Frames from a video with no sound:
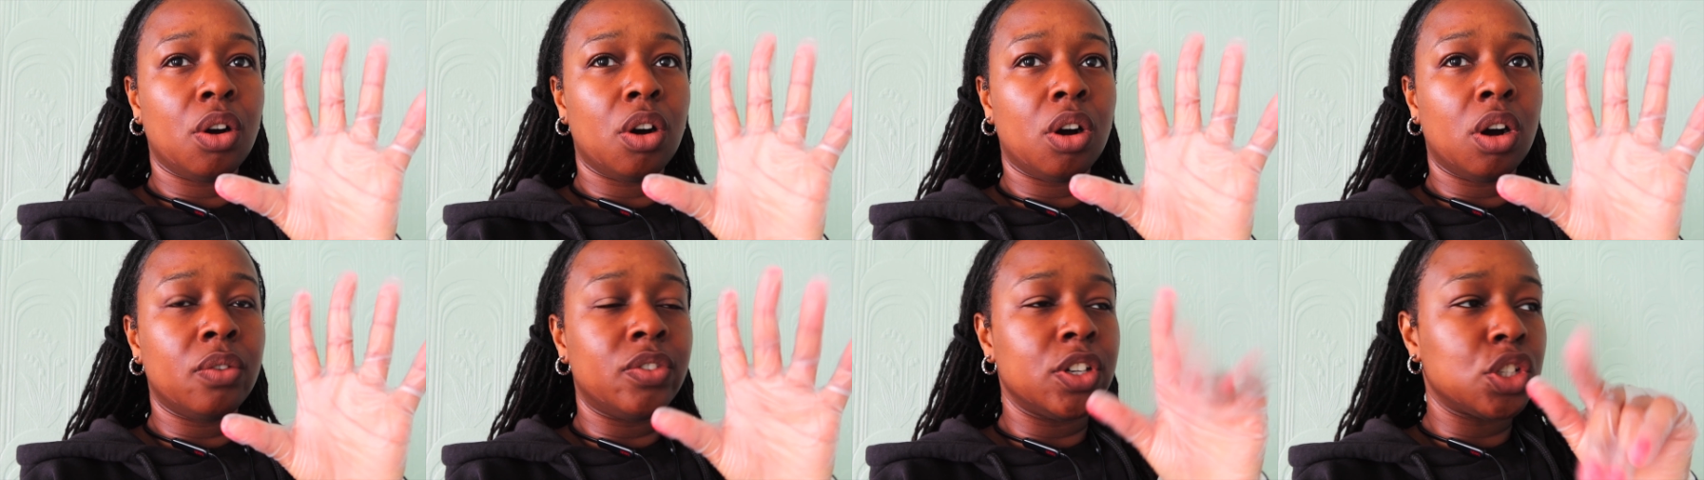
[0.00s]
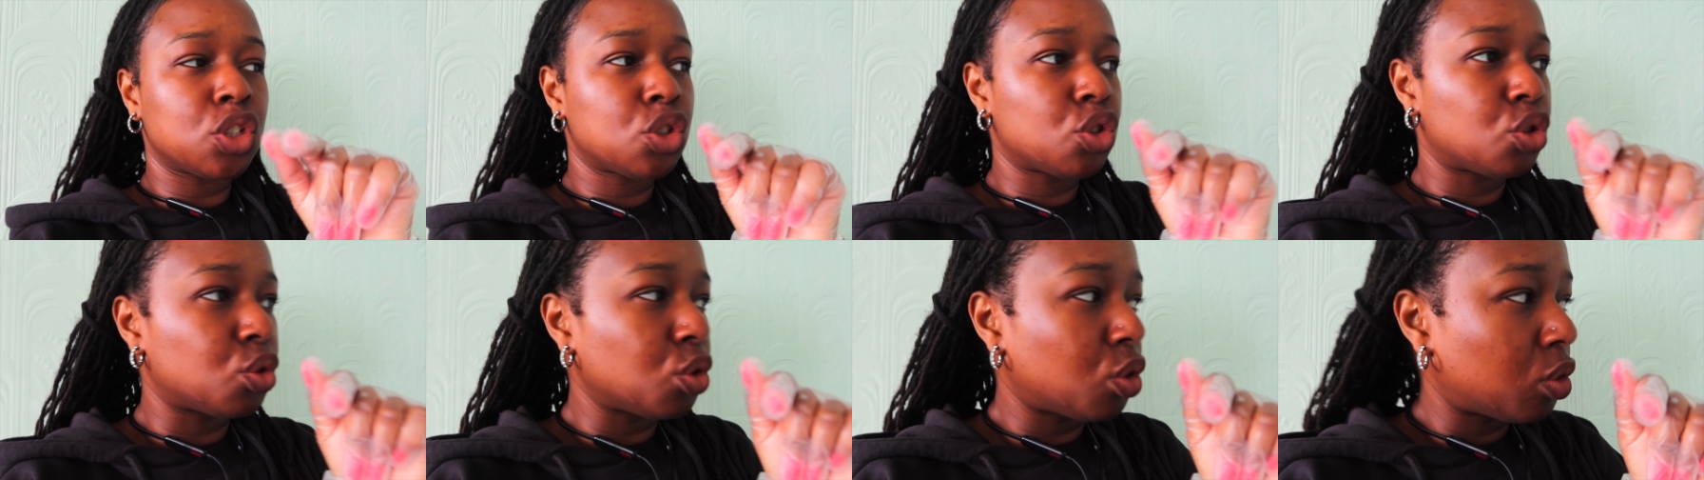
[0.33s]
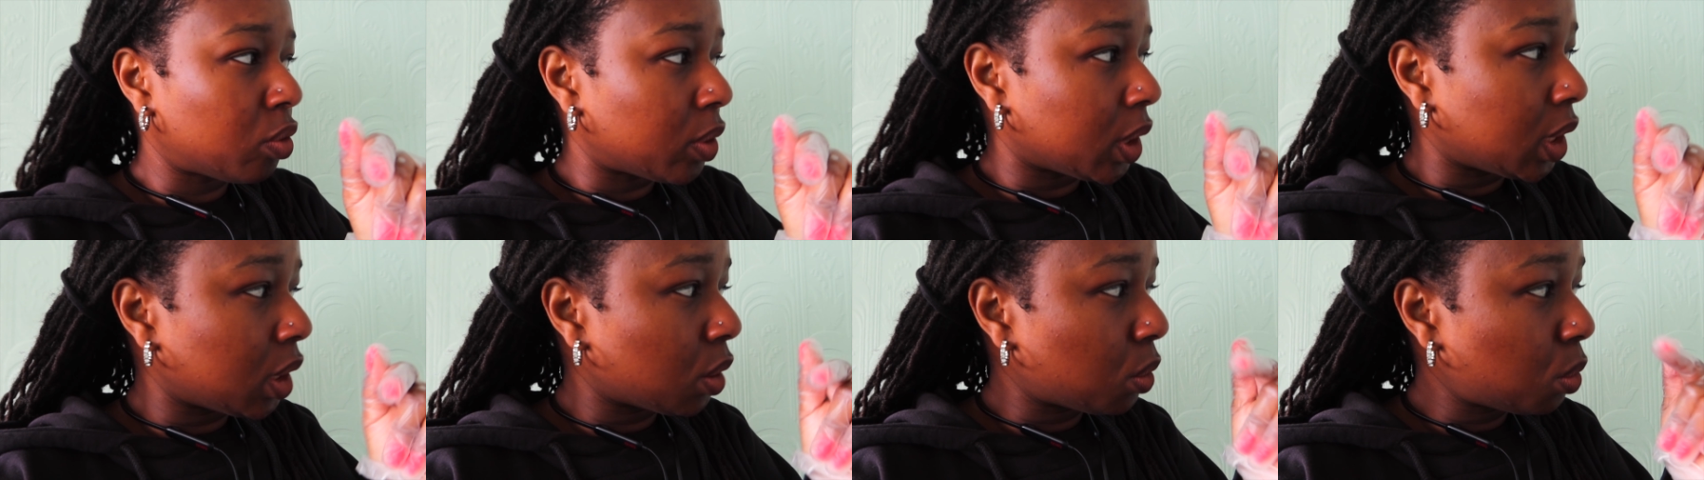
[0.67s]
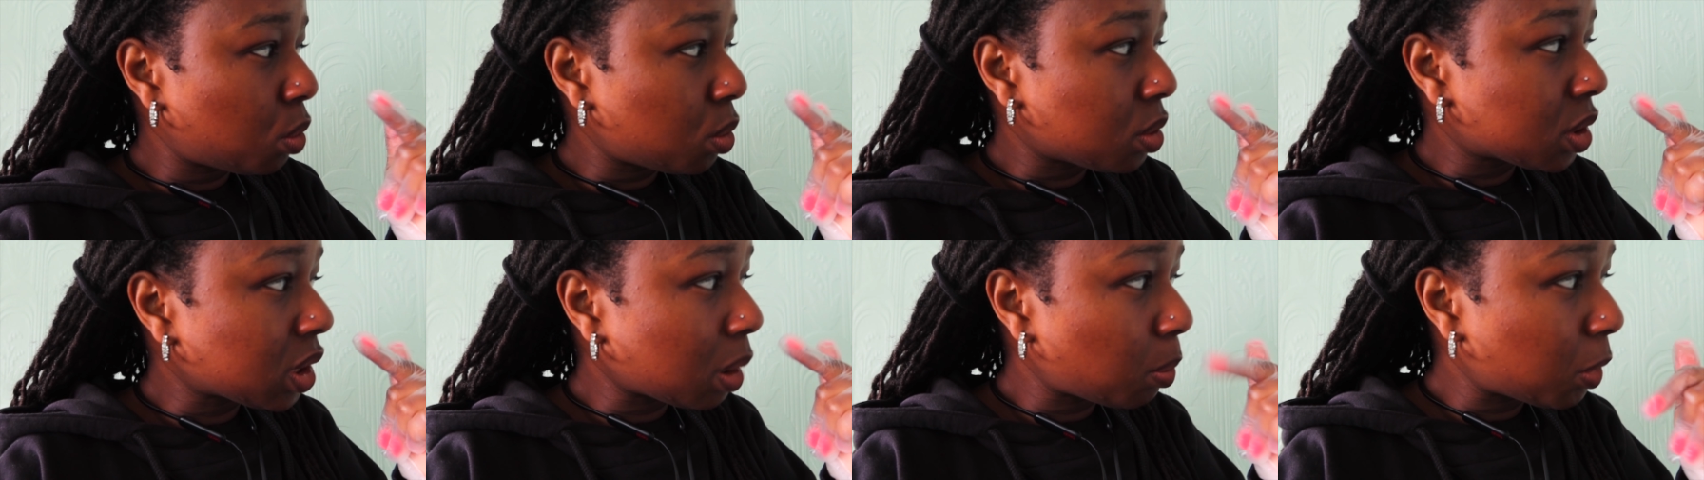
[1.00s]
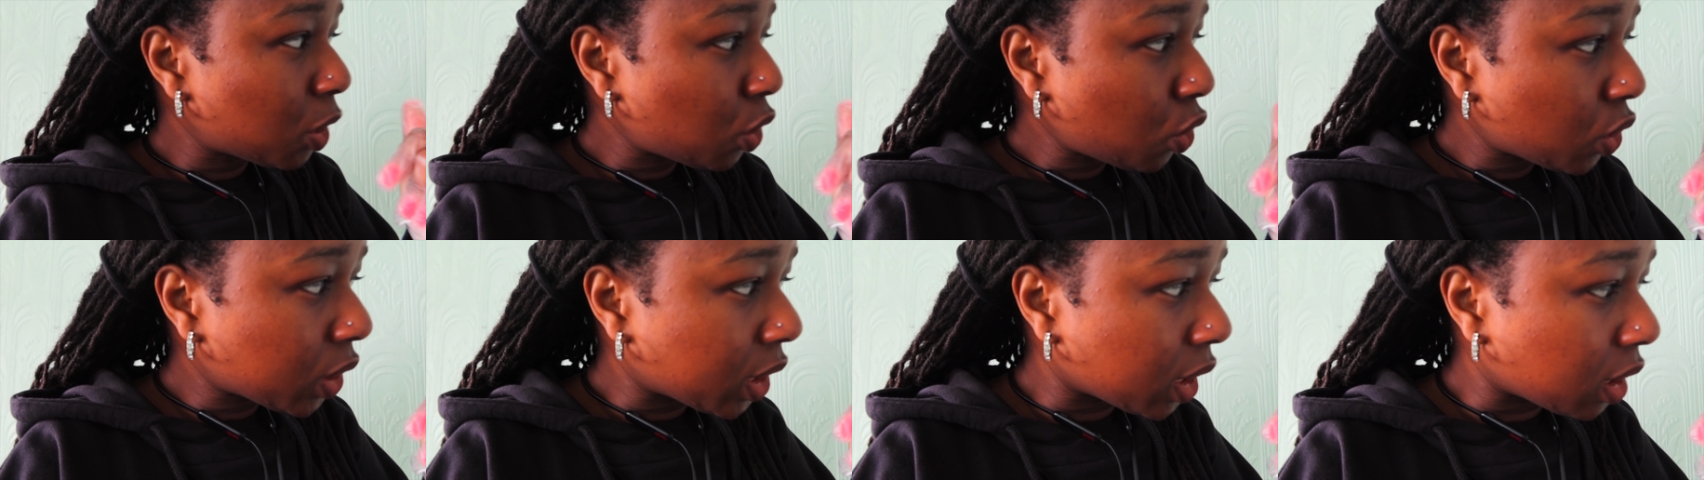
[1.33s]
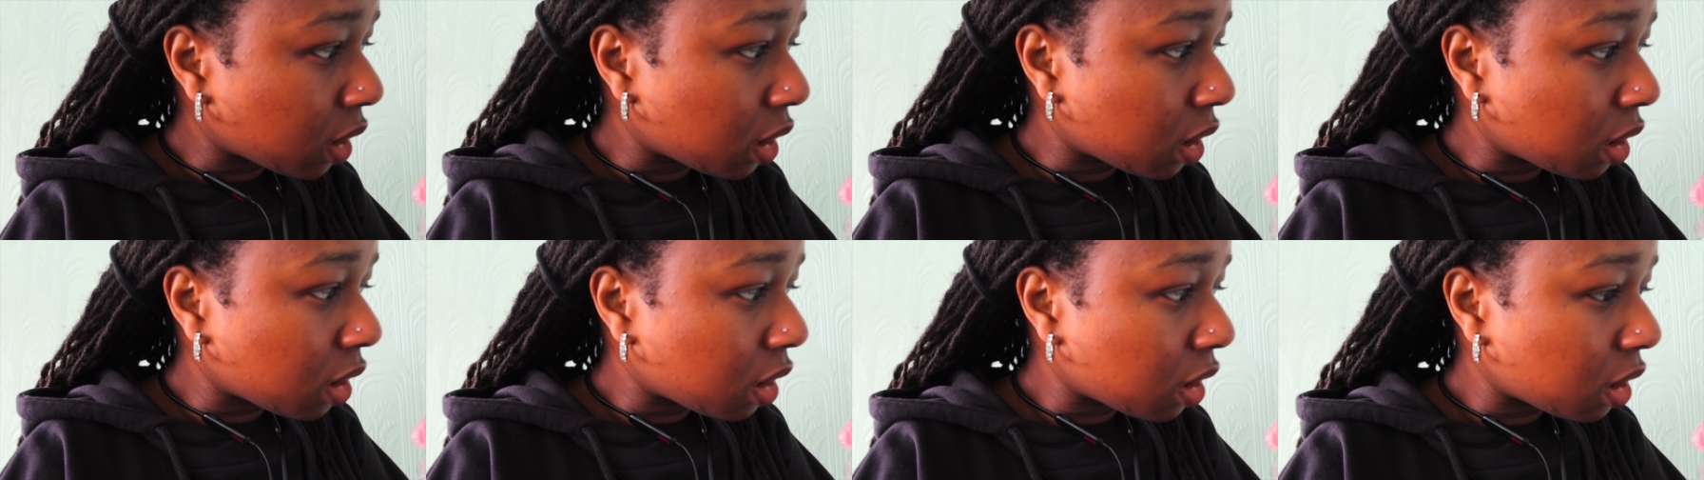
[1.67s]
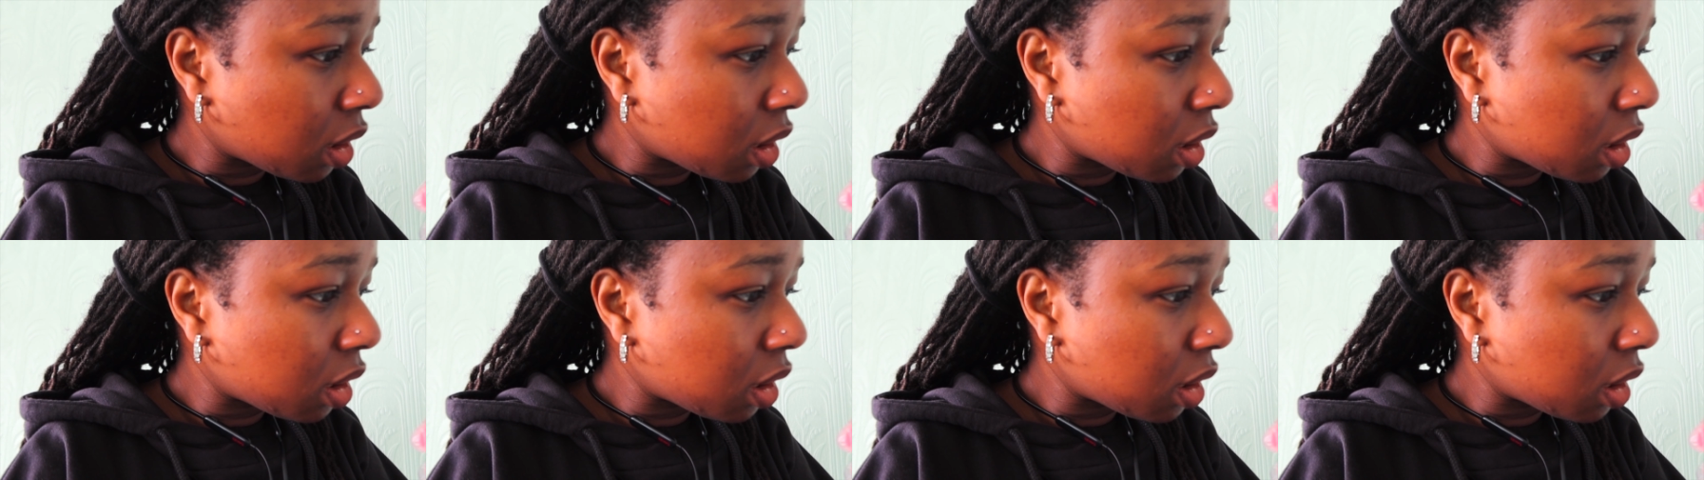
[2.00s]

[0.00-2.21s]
of a story. Oh, someone knocking?